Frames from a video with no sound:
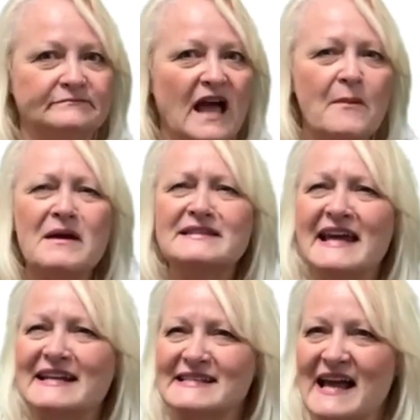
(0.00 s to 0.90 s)
How about
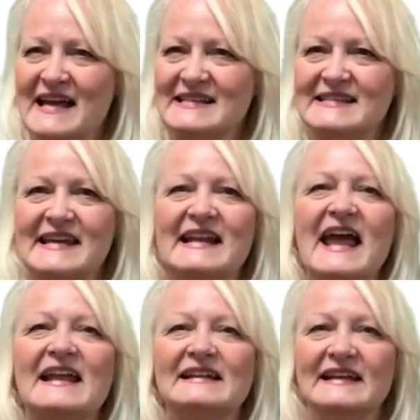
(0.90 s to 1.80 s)
data science, data
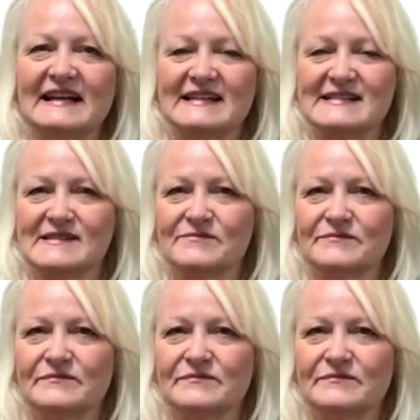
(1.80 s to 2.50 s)
analytics?